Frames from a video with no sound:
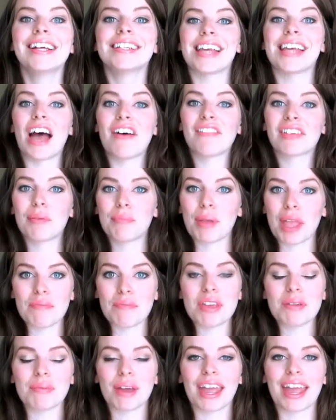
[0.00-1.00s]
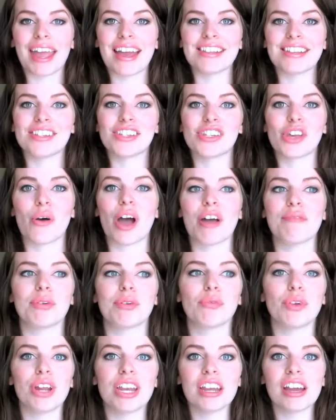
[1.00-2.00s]
to having a baby in my hands. So I've
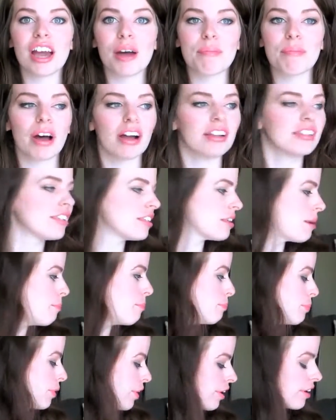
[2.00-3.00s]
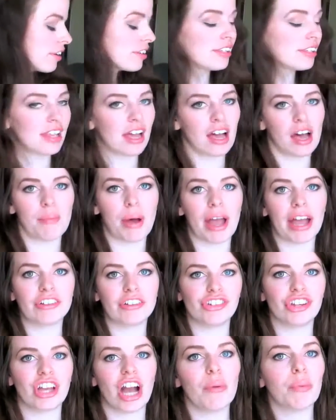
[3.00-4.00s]
been reading up on some books. I
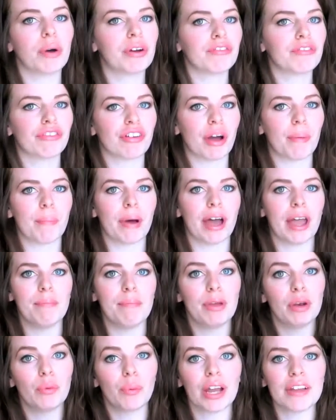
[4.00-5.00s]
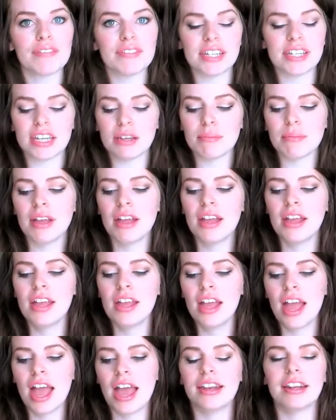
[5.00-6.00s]
actually got one from my midwife team,
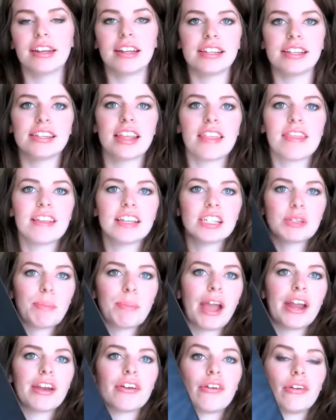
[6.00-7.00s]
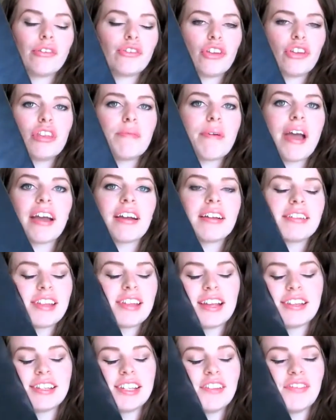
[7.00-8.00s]
and it is this binder. I'll show you the back because
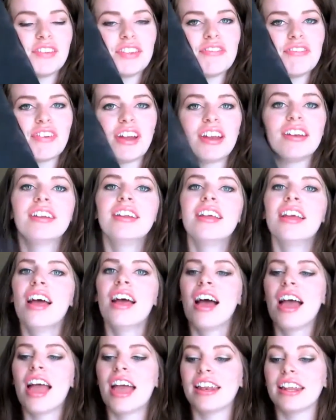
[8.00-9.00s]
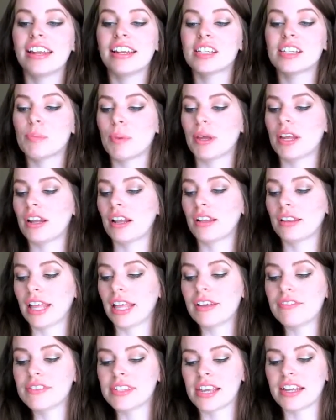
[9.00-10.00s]
it has stuff on the front. And it has been a
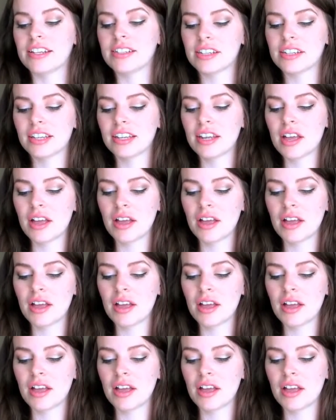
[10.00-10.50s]
life send.